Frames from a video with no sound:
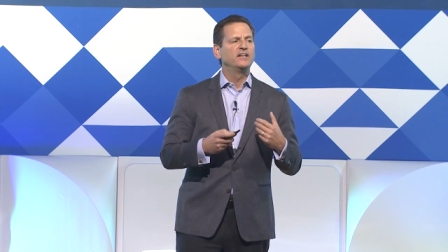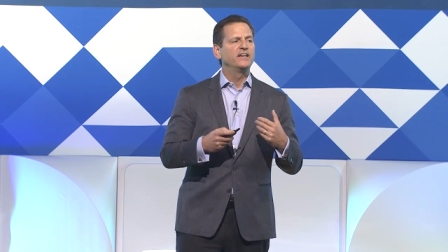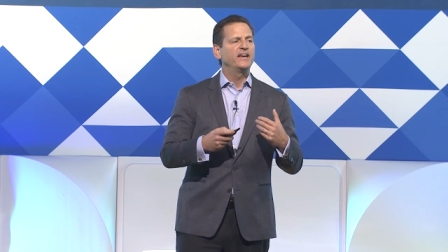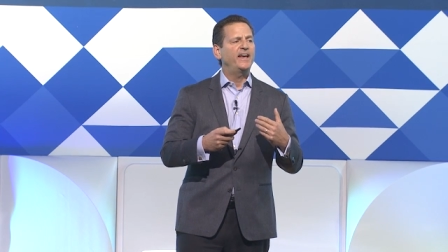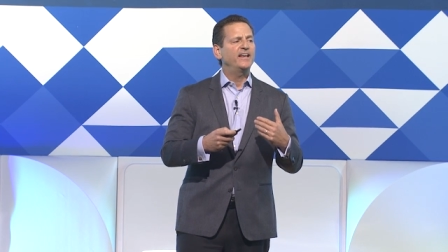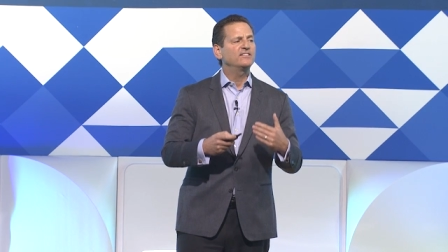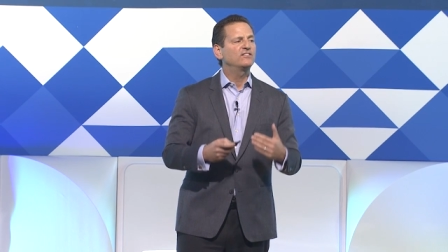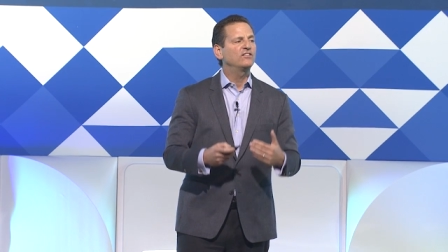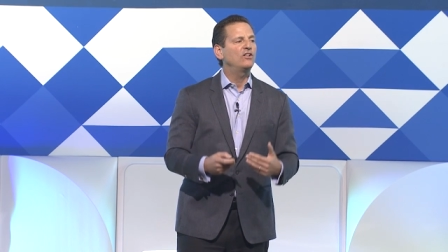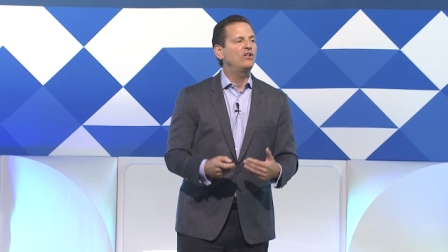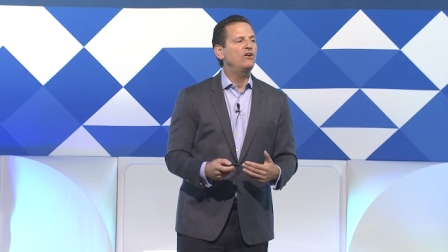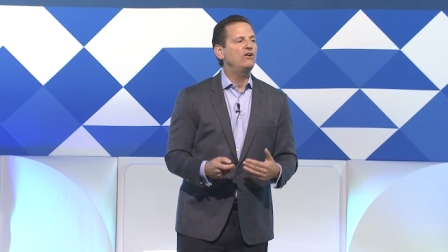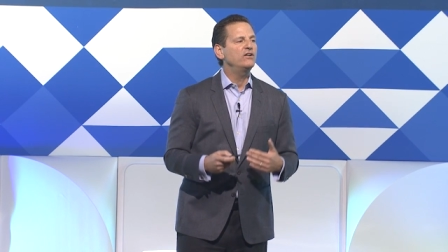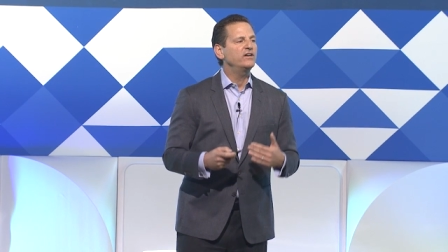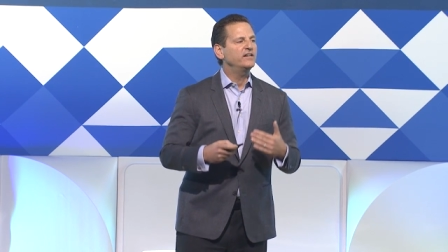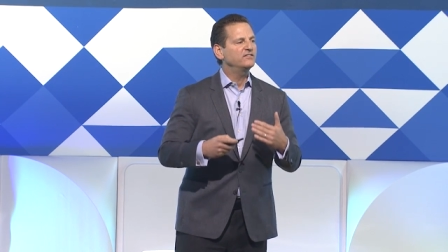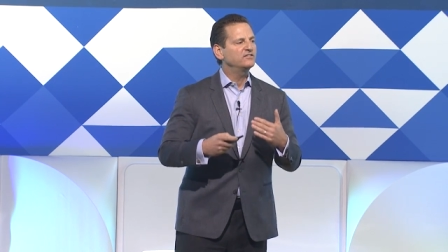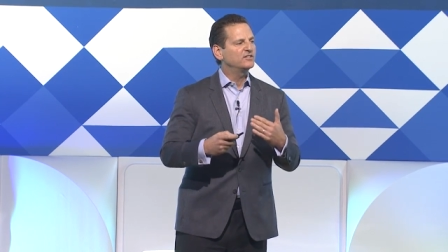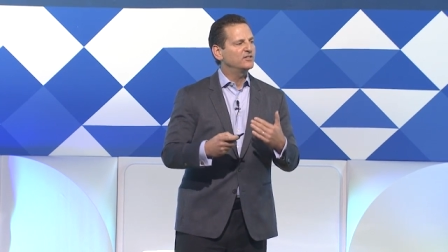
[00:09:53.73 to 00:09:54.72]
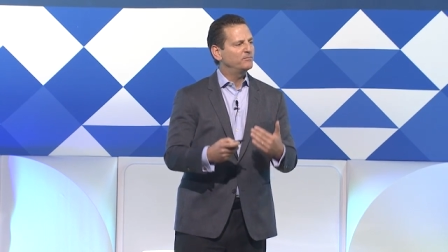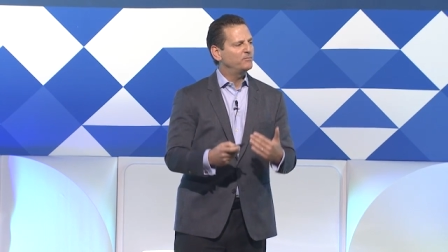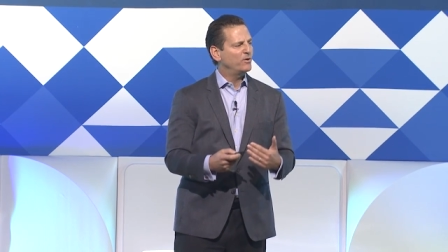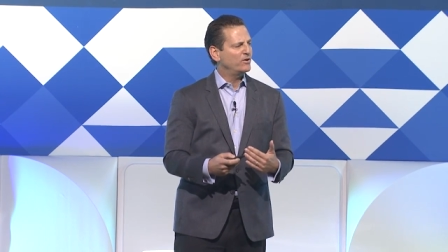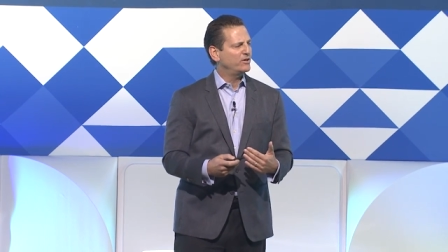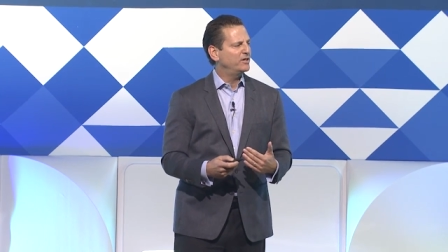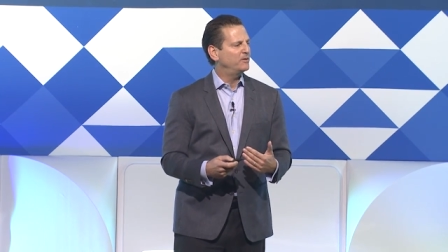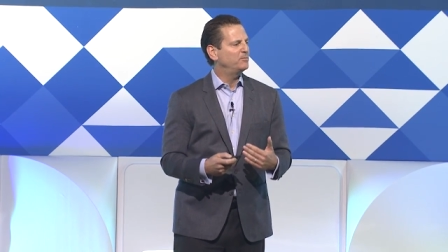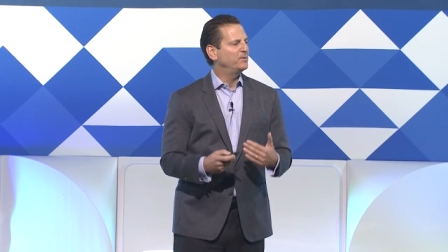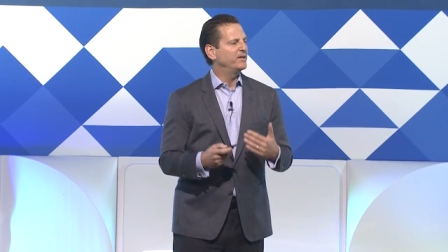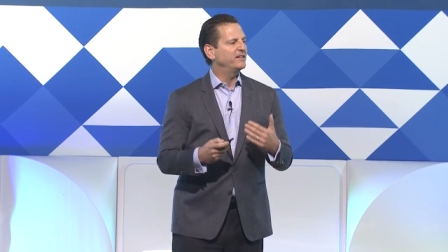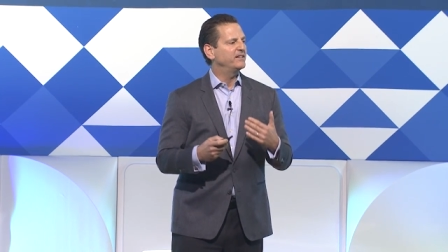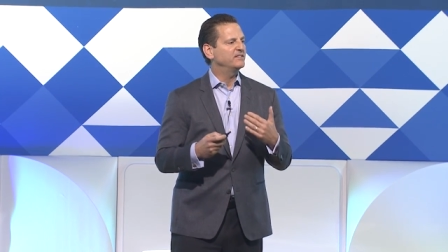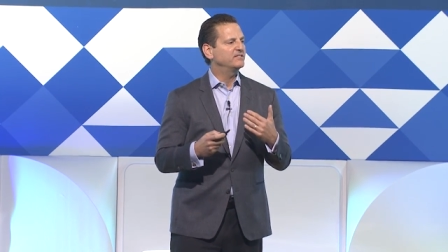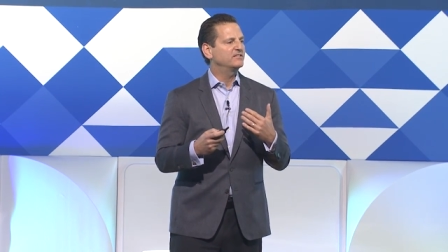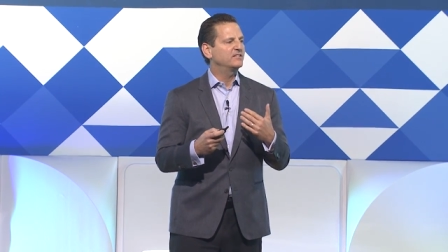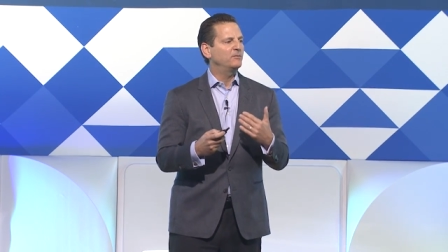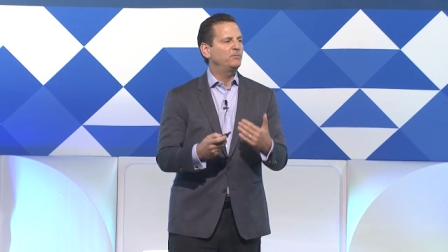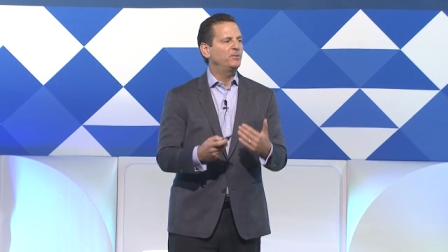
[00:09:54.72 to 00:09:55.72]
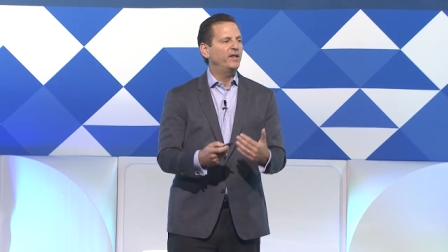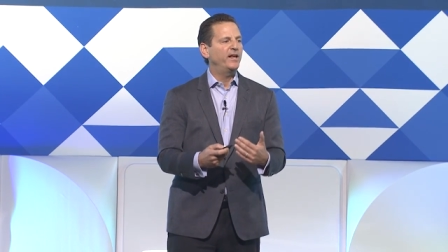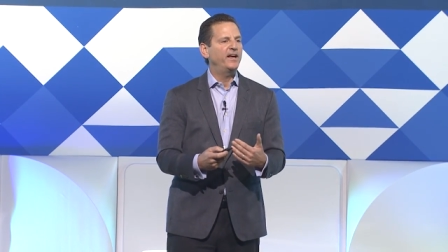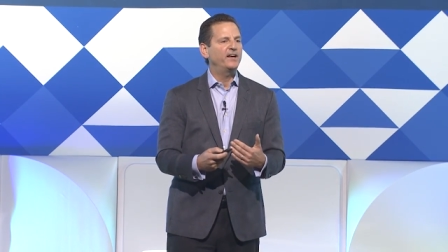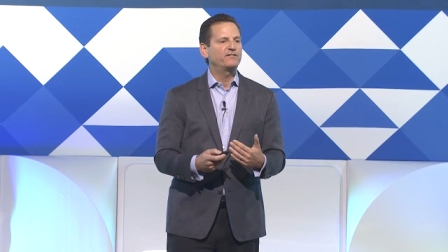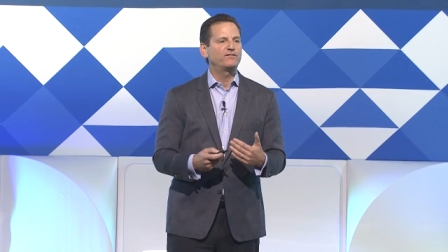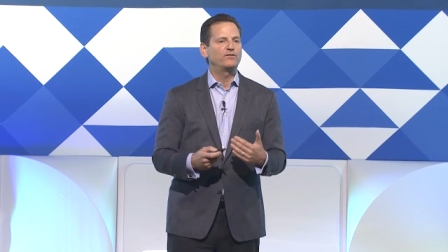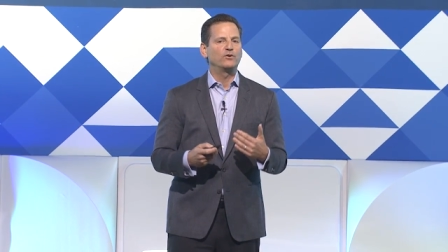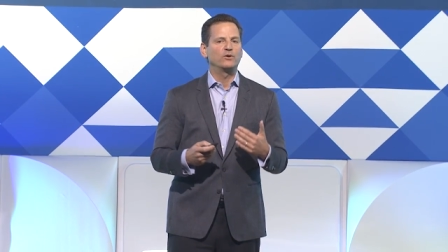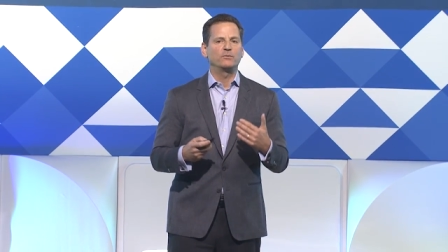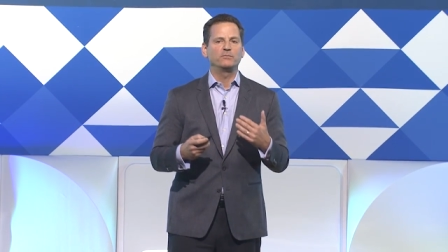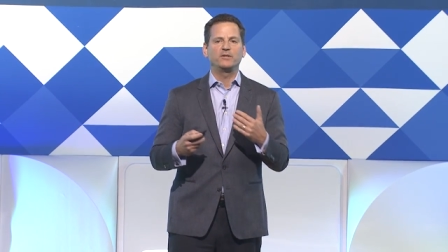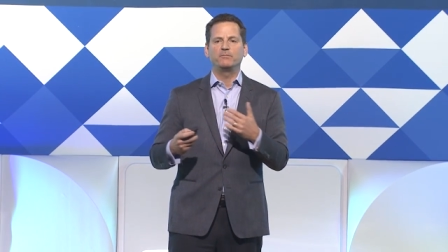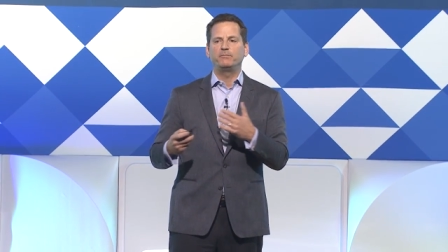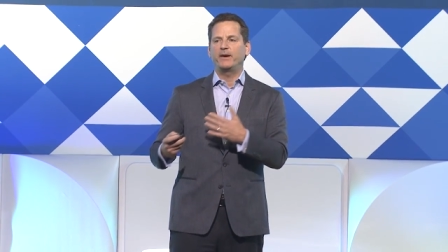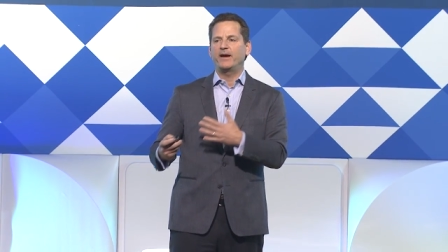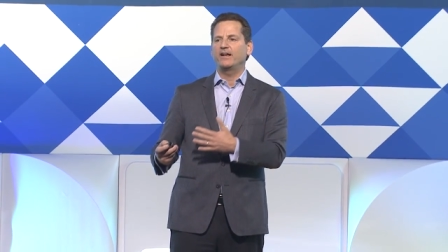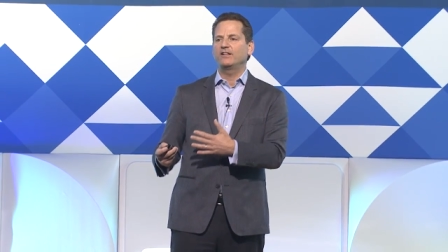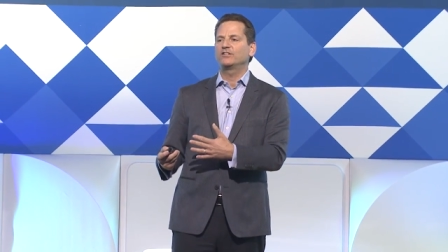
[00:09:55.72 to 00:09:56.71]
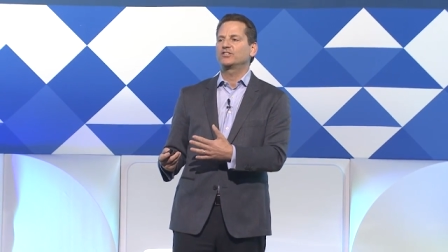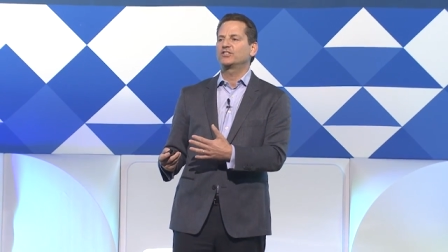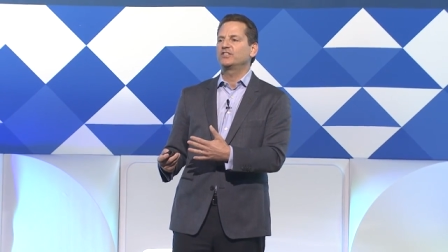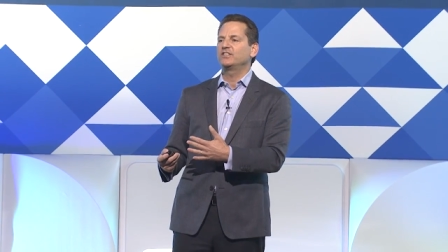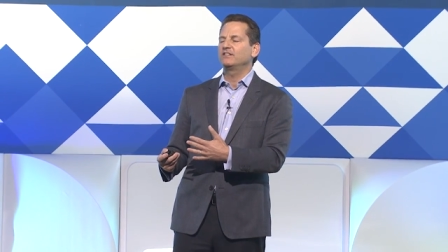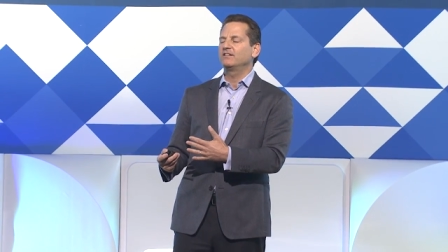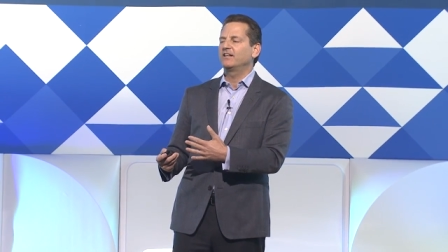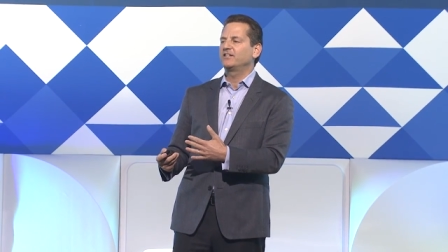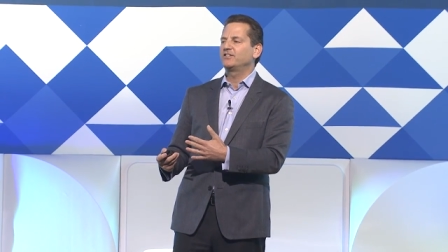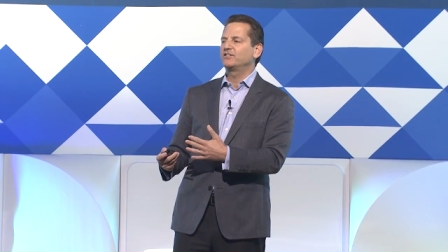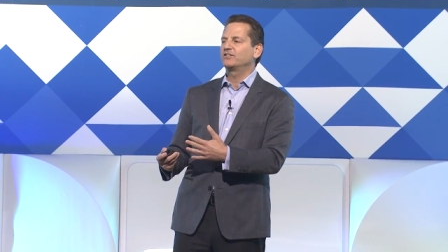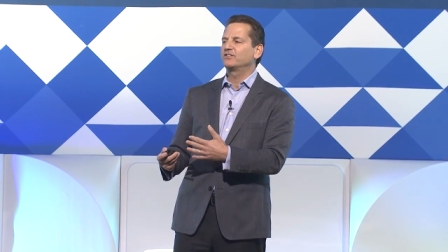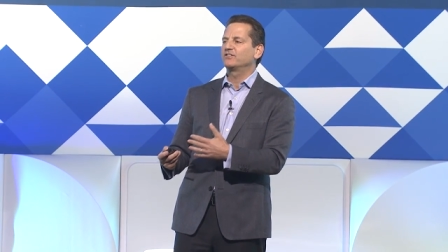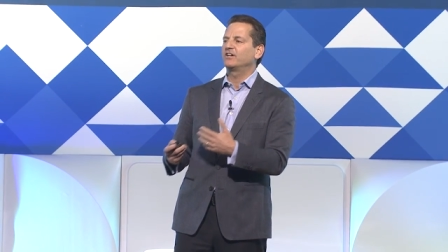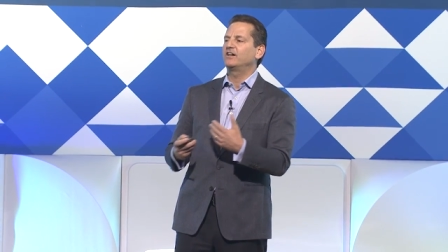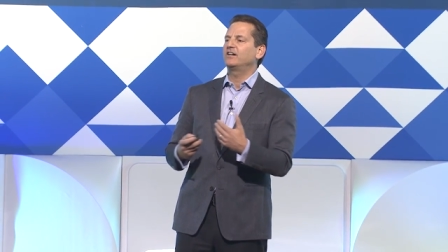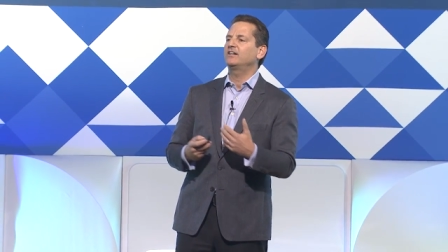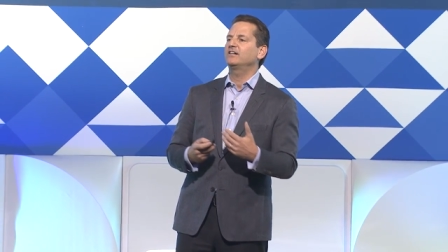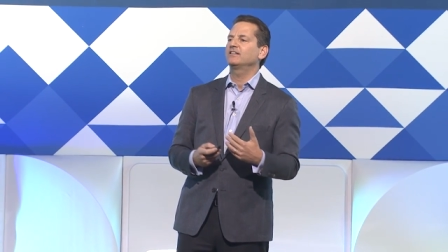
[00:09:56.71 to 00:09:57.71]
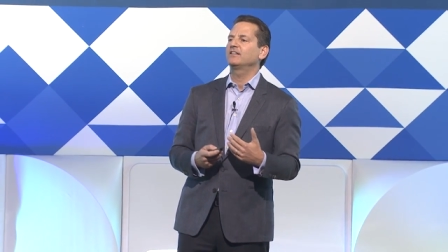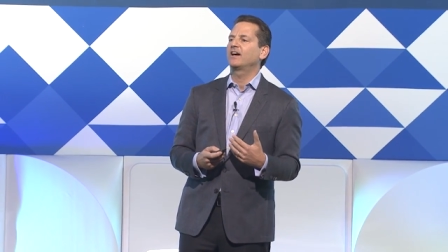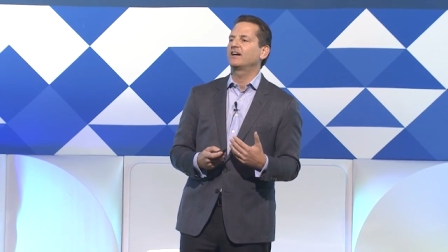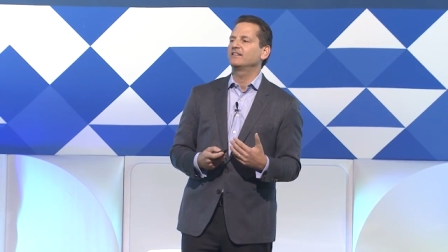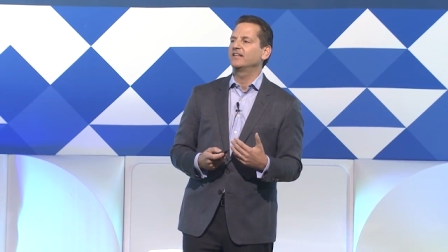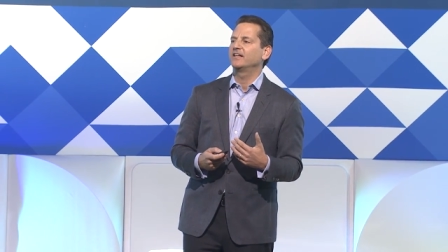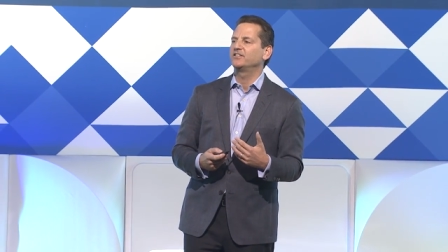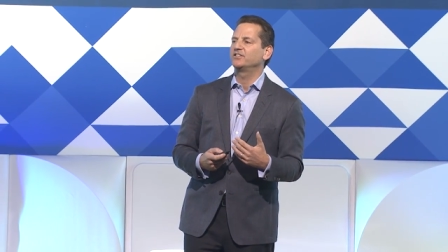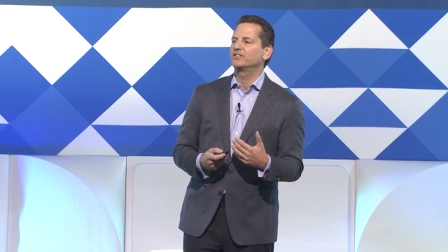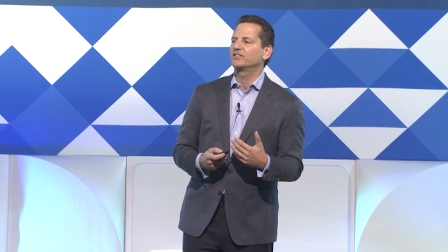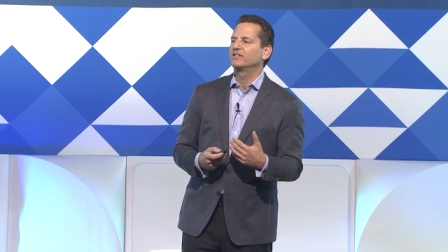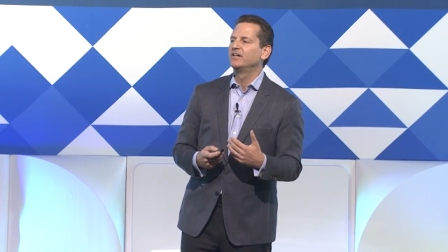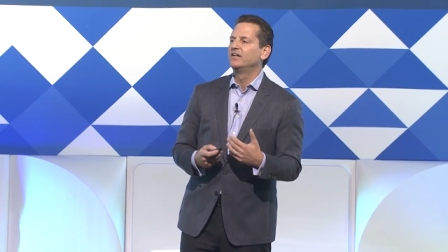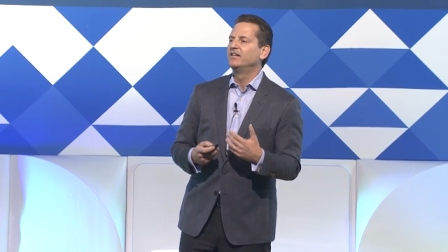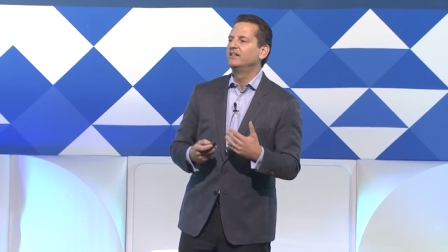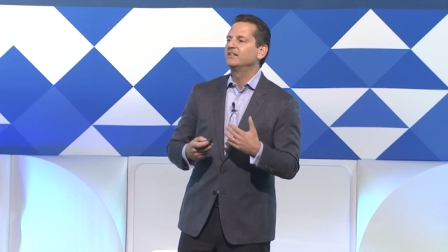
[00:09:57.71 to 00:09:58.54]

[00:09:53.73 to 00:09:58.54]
As long as the marketplace, the platform, the balance sheet lender, the online lender